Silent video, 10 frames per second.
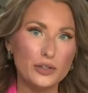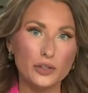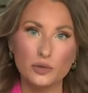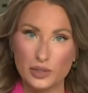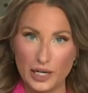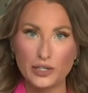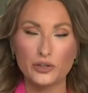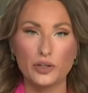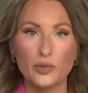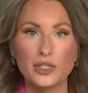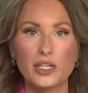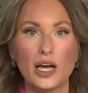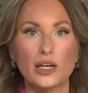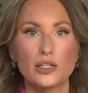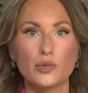So stay tuned in the months
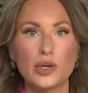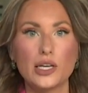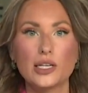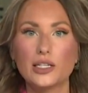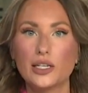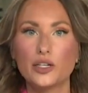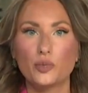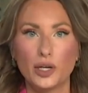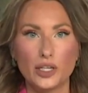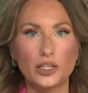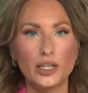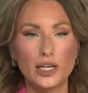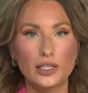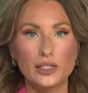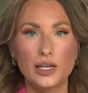ahead as we continue to bring you the
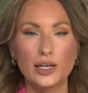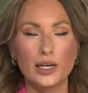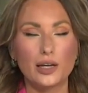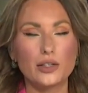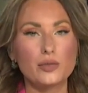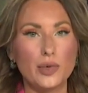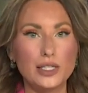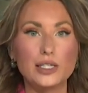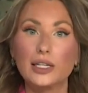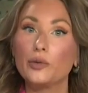latest on this Med City